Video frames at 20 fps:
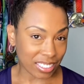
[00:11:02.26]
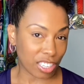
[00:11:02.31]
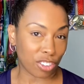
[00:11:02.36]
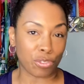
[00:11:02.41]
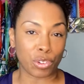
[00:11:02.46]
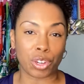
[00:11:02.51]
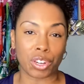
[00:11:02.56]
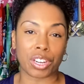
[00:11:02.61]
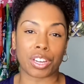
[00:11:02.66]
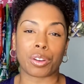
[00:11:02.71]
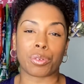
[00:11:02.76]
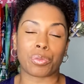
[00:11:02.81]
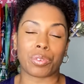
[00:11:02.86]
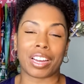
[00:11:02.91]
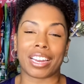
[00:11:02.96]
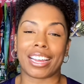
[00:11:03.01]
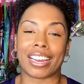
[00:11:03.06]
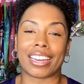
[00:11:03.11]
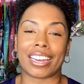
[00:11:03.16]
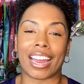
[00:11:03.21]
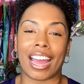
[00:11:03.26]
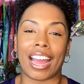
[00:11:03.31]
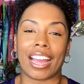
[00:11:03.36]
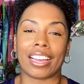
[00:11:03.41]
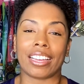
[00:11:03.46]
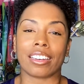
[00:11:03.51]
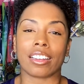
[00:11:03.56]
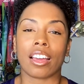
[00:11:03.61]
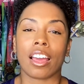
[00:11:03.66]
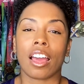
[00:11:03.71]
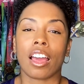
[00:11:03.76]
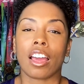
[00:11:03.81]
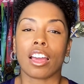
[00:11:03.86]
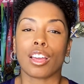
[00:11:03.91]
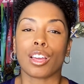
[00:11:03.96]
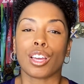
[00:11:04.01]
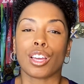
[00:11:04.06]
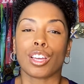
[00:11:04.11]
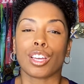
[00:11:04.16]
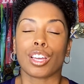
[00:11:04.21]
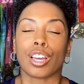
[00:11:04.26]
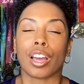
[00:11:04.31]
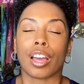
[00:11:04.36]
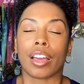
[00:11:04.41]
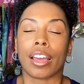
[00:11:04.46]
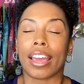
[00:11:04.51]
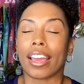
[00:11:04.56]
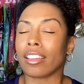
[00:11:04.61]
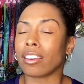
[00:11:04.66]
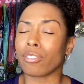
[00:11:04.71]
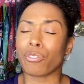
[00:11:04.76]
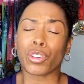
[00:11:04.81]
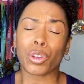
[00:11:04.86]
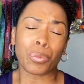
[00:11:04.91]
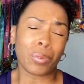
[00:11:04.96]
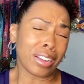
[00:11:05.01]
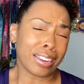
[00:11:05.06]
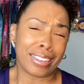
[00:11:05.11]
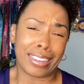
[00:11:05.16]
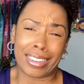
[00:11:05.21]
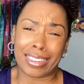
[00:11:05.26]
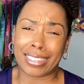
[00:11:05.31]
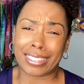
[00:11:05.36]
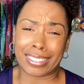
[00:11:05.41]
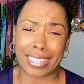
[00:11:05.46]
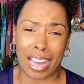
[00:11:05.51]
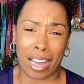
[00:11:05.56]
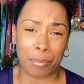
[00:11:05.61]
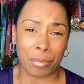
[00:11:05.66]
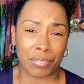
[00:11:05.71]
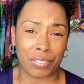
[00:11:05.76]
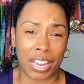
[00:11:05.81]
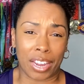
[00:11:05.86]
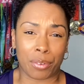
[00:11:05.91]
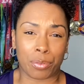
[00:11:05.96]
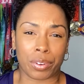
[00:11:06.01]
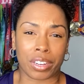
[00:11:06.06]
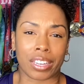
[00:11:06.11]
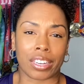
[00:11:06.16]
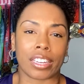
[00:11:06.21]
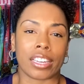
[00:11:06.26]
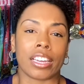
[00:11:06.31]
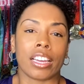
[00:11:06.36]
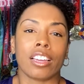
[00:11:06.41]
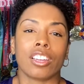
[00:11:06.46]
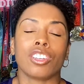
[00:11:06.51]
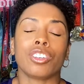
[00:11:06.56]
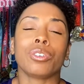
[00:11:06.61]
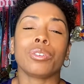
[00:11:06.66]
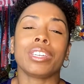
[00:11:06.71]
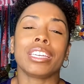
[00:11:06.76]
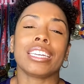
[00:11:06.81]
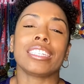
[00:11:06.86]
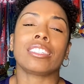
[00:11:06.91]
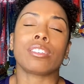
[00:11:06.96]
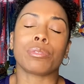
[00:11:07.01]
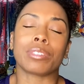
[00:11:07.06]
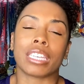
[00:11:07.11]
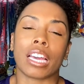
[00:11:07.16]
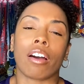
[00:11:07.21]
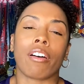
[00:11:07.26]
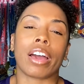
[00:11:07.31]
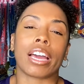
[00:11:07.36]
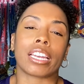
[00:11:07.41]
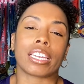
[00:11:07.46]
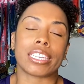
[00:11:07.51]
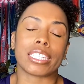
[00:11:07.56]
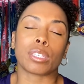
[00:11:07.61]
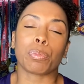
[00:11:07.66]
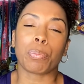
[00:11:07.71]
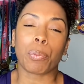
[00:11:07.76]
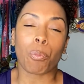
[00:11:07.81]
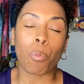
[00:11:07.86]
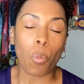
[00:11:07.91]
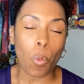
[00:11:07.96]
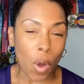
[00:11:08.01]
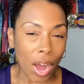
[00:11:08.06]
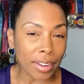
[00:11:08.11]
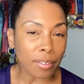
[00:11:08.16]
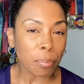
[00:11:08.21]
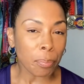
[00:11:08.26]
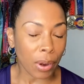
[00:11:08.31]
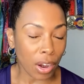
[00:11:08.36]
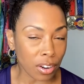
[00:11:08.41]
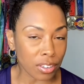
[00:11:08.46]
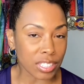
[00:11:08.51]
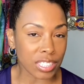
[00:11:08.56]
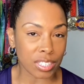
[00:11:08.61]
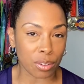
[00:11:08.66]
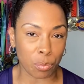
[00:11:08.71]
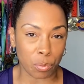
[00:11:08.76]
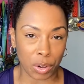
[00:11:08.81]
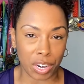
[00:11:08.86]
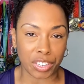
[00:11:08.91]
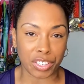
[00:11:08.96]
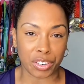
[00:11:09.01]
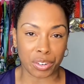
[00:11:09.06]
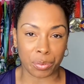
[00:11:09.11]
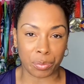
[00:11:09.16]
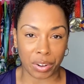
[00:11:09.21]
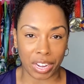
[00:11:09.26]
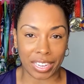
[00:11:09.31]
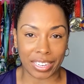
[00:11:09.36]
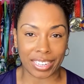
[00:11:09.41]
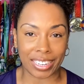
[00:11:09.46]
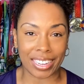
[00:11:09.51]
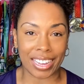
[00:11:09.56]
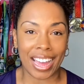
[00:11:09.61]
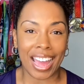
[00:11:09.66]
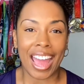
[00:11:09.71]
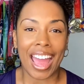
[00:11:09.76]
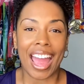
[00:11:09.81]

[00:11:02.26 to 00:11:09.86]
if you're going to run at night, and if you're running any time of day, really, you need to tell at least one person where you're running.